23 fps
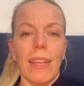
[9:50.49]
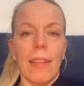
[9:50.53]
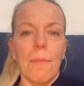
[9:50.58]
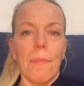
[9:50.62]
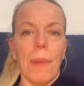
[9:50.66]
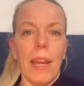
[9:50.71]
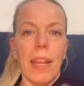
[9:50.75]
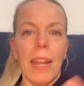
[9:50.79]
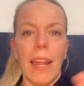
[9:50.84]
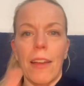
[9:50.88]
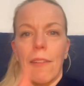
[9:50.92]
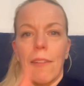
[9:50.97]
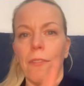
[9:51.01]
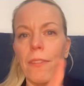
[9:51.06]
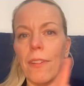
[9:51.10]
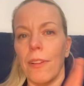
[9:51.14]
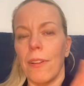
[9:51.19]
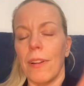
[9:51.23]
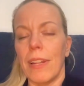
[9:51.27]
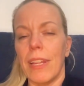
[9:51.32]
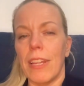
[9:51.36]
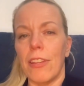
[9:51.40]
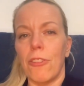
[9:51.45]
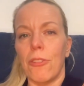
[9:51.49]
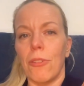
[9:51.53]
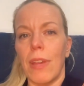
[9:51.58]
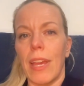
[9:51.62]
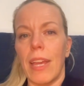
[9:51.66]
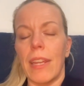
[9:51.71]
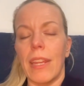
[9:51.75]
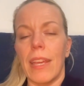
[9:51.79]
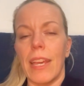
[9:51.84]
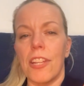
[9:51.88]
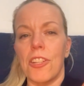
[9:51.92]
It might have linked to
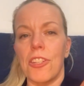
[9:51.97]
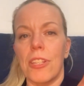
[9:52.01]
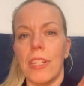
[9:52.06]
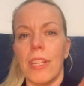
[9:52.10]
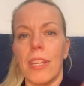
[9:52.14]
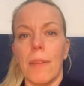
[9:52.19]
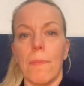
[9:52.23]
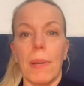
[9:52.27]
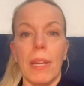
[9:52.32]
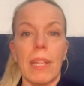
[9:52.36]
ADHD,